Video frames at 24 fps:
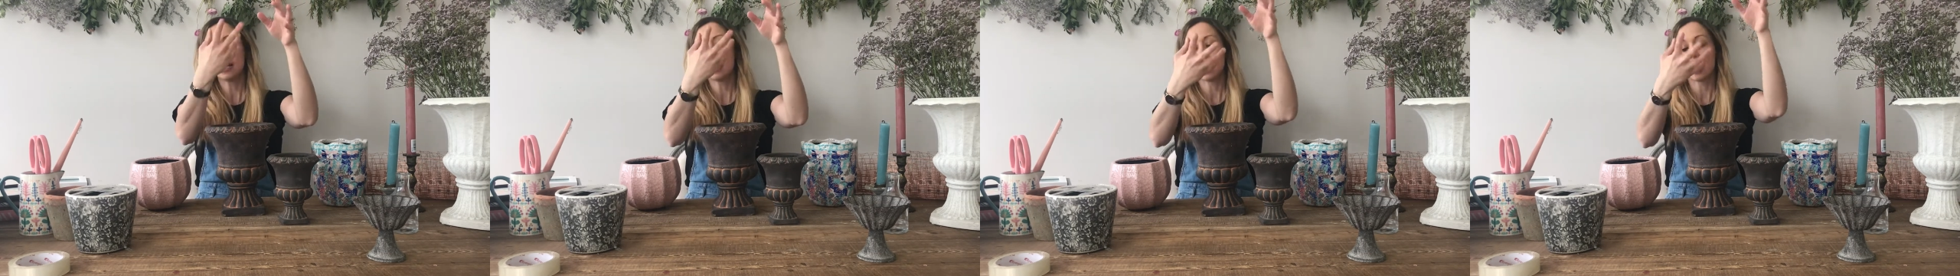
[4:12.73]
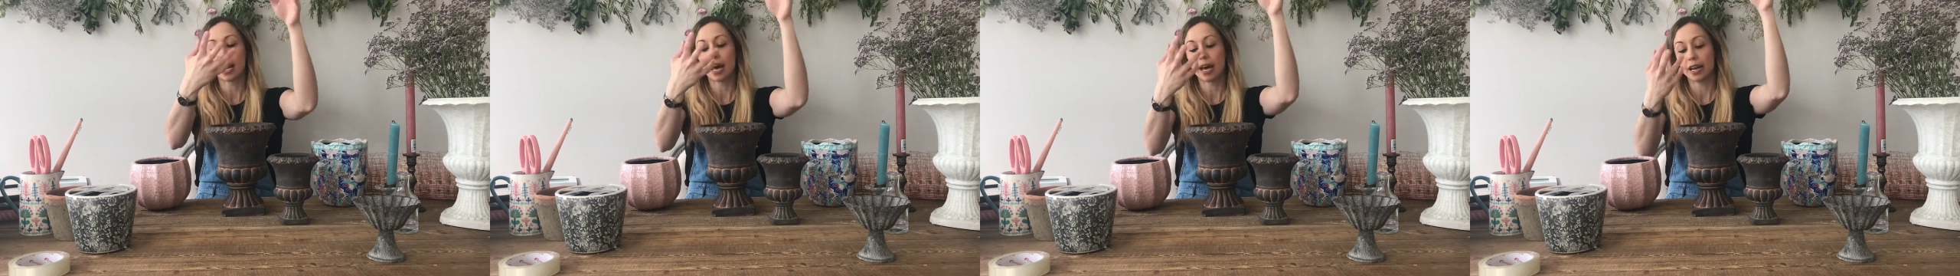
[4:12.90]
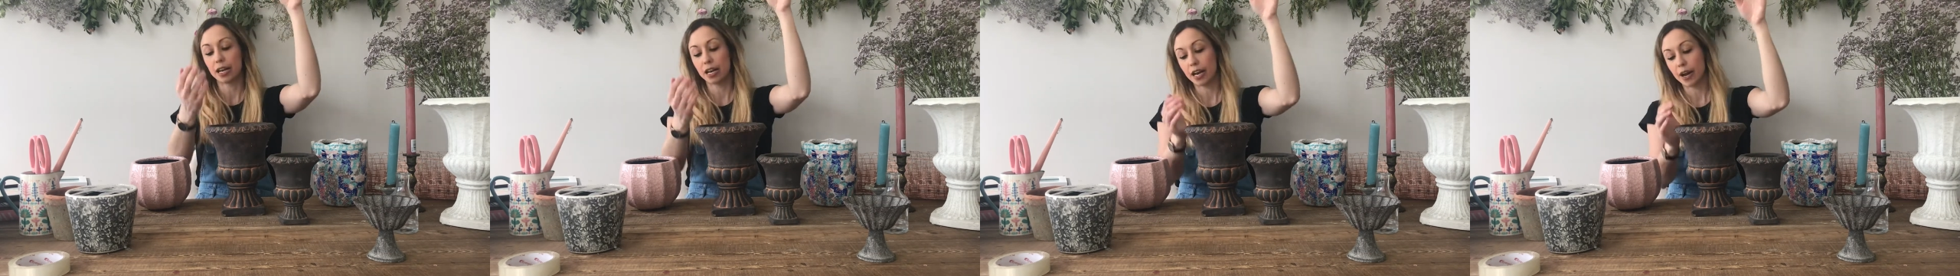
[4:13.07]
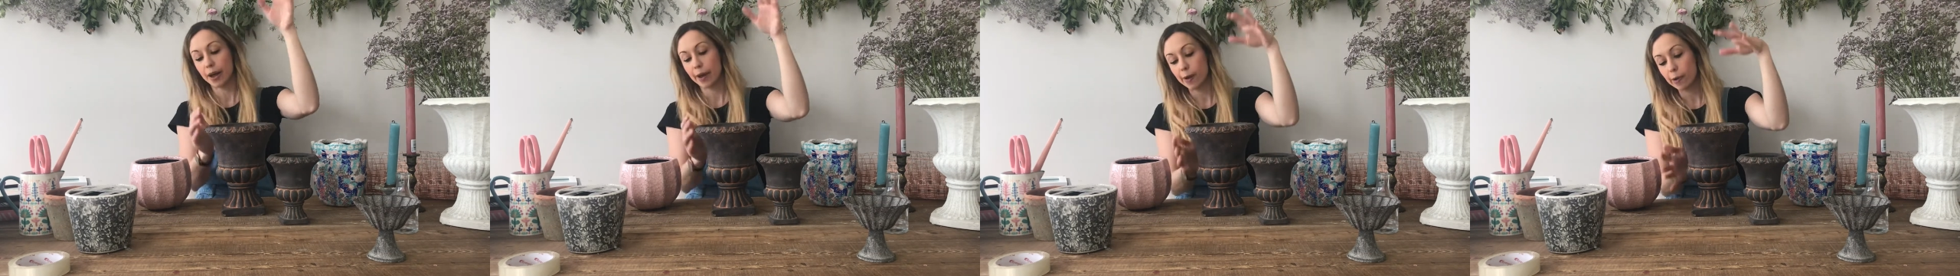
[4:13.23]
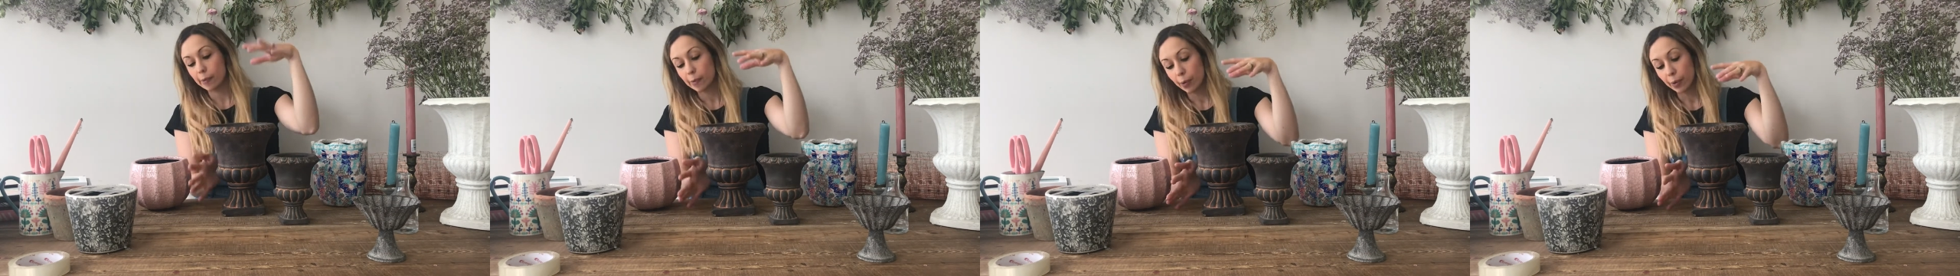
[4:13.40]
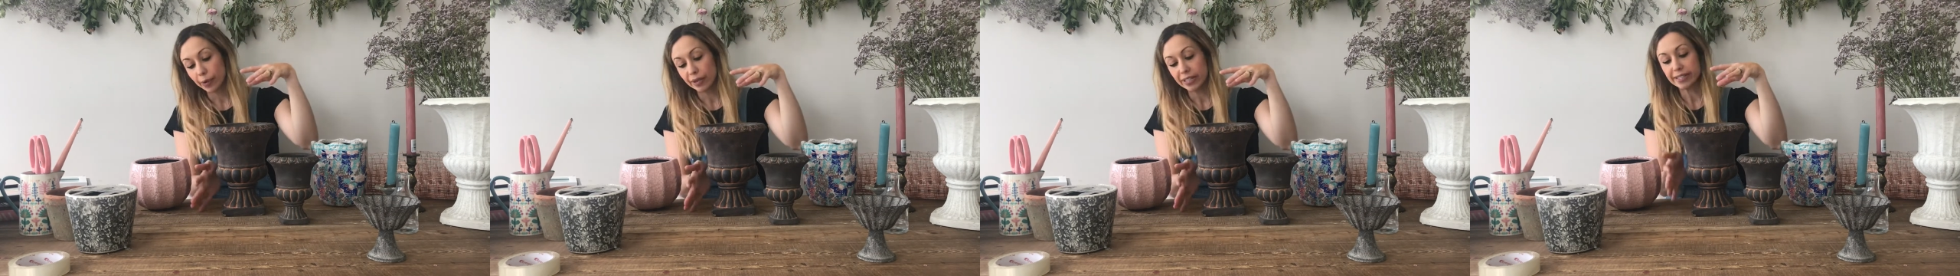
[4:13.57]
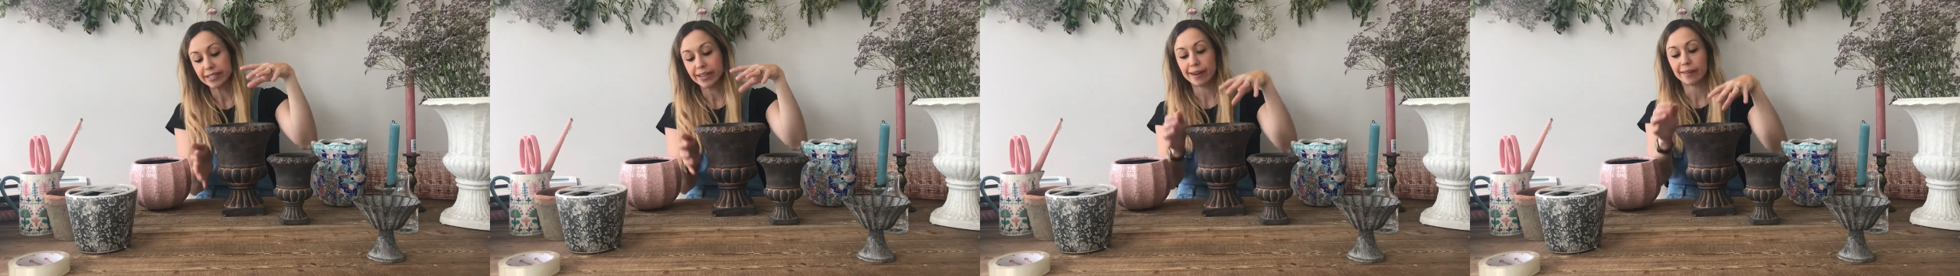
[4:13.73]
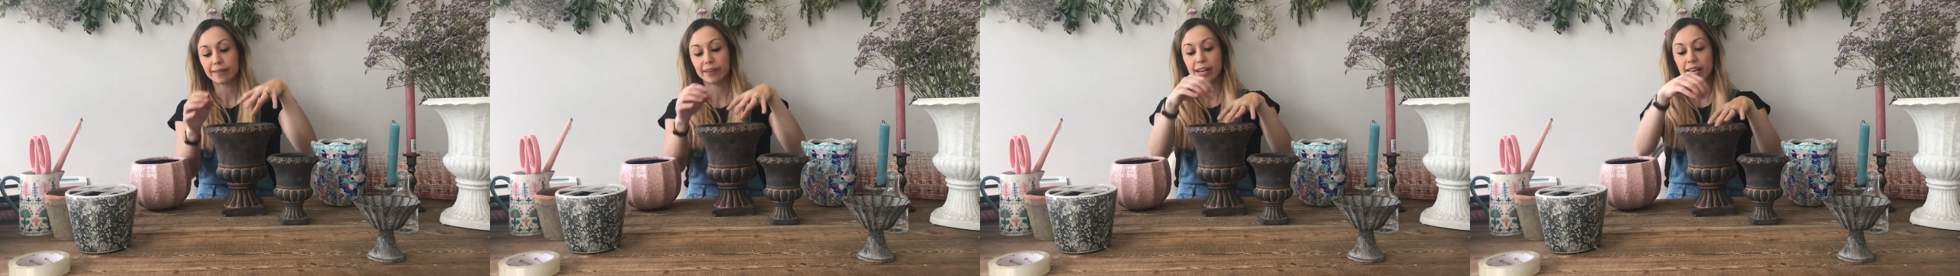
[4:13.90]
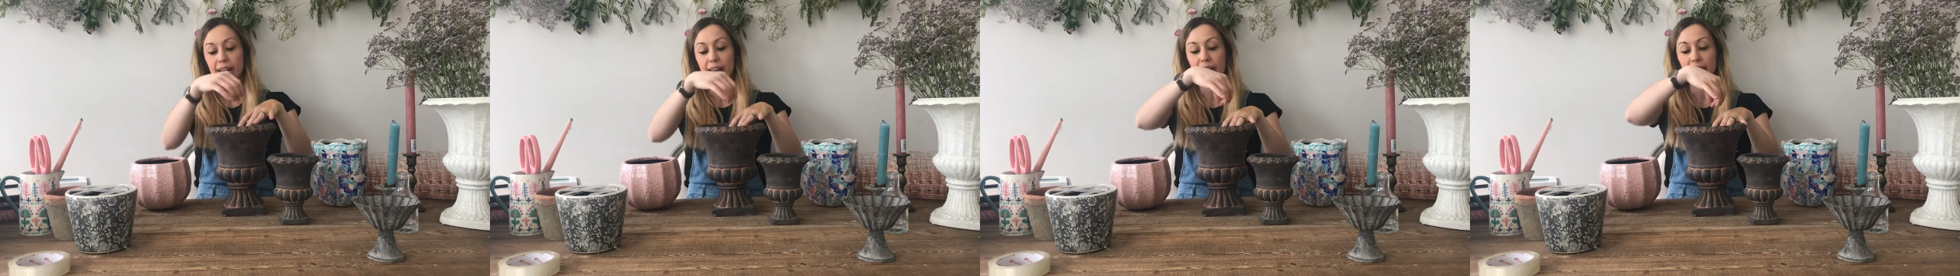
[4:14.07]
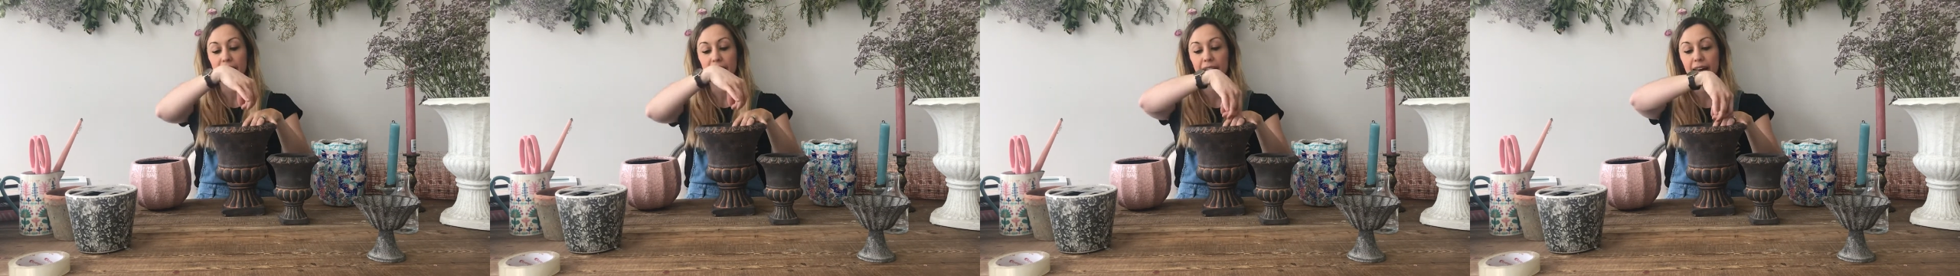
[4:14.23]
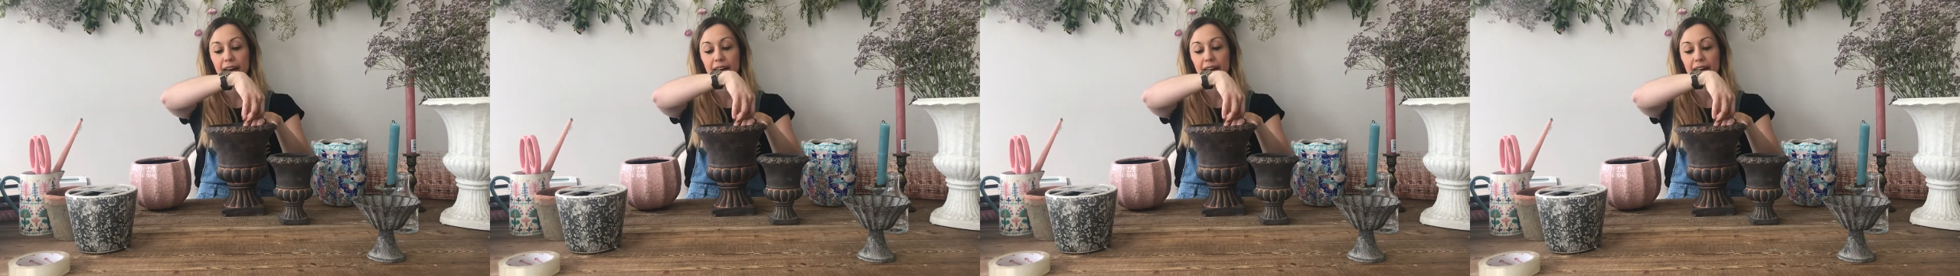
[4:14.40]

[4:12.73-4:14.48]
and a low point down here,